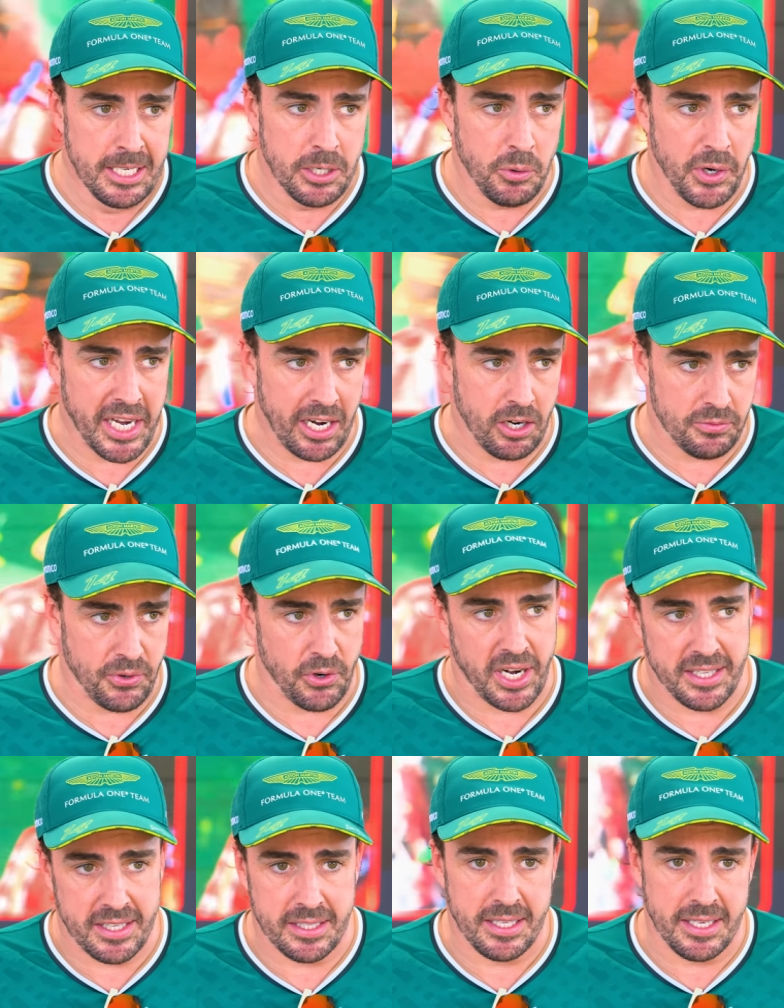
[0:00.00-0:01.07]
we cannot
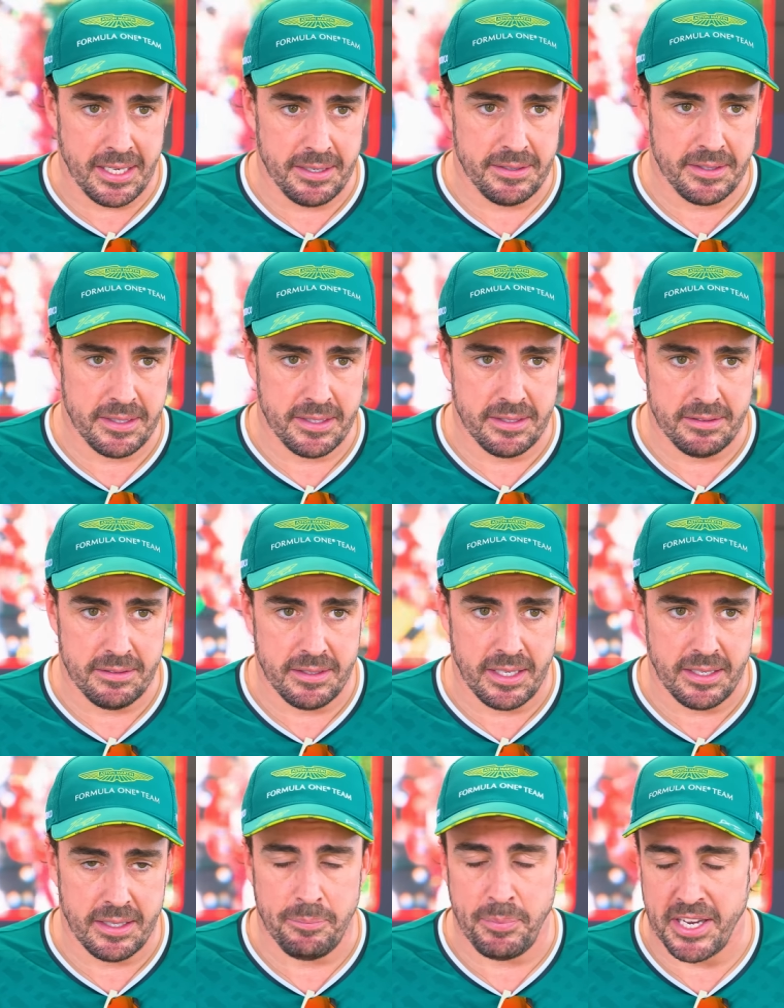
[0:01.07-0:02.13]
forget that the, the,
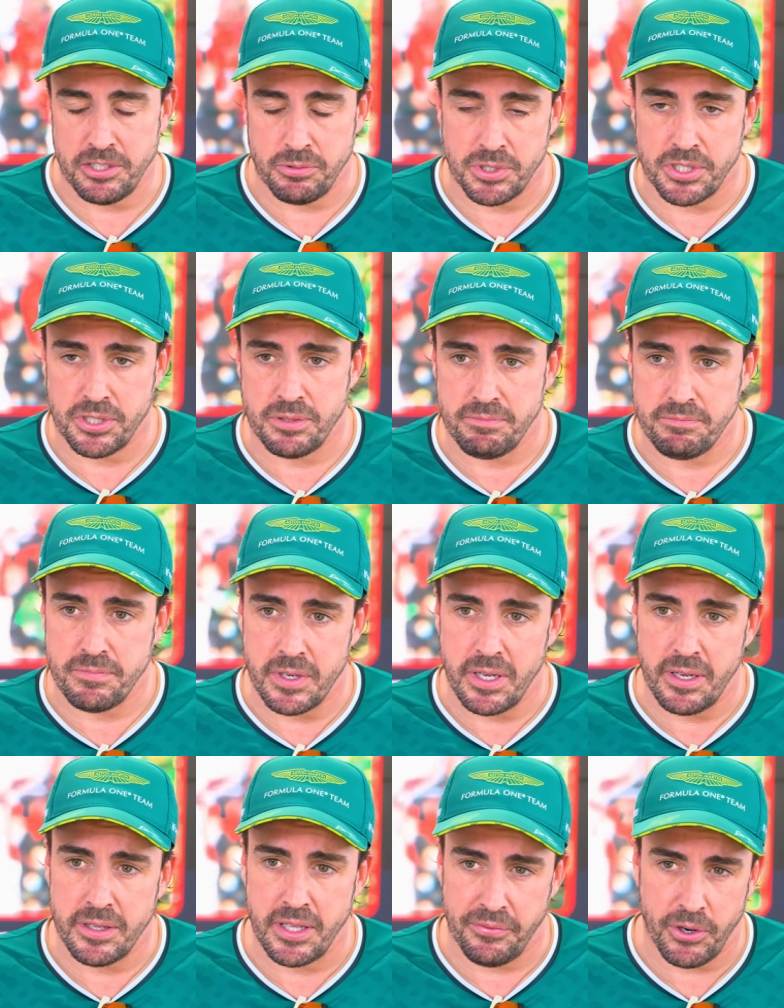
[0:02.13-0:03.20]
the, pace was
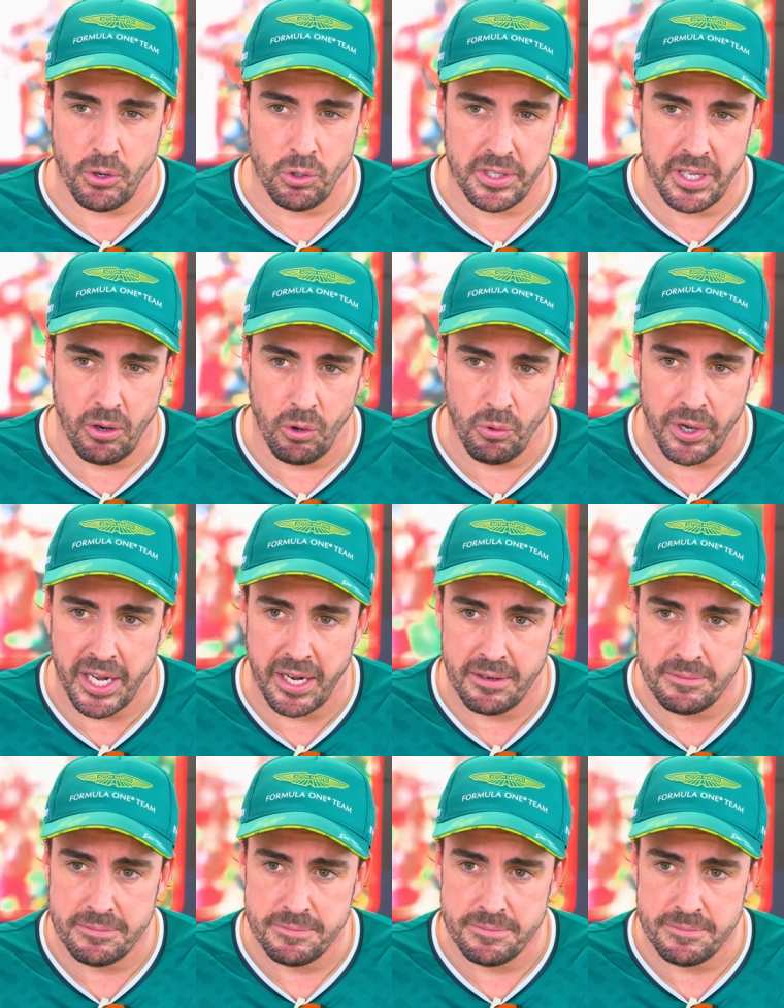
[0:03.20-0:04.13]
uh, difficult the whole weekend.